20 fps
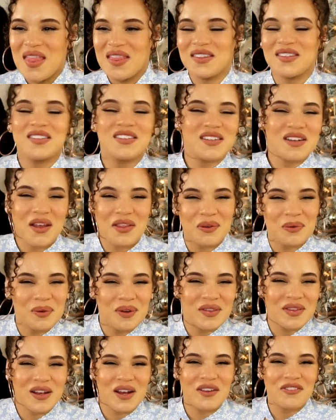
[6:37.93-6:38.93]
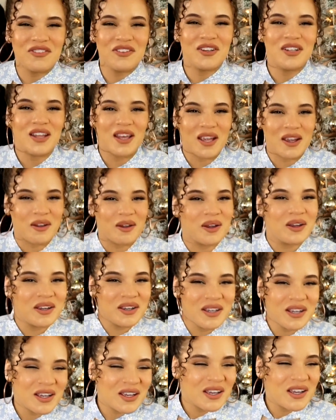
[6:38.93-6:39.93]
this is another one that I feel like
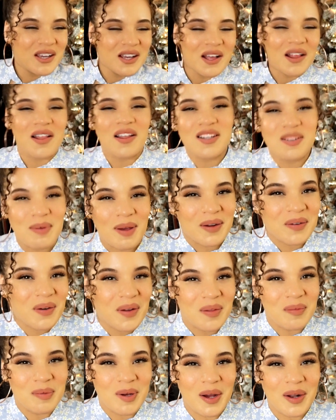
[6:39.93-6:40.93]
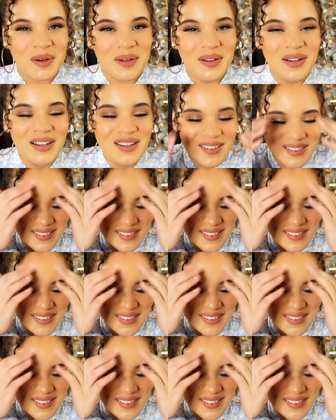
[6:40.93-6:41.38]
looks better on the model.